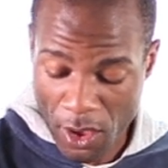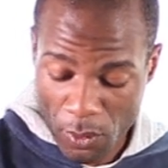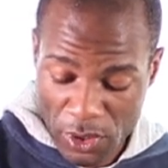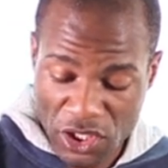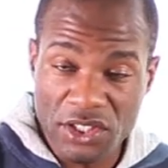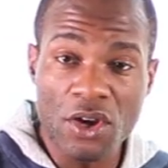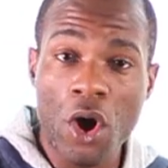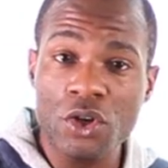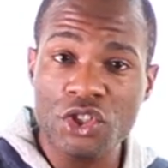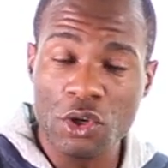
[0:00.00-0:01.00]
which has
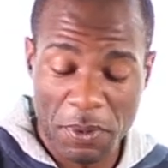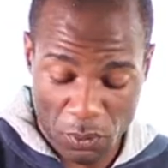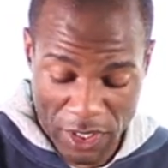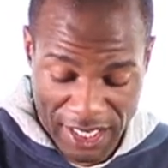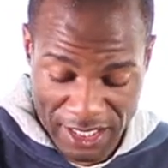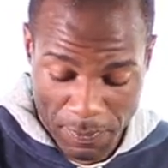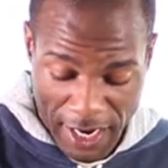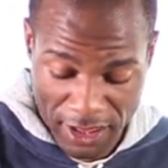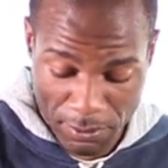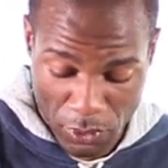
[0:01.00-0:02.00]
also been weakened
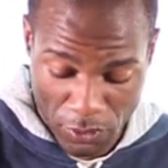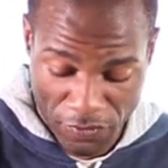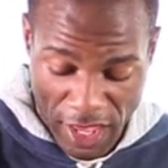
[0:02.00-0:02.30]
by the move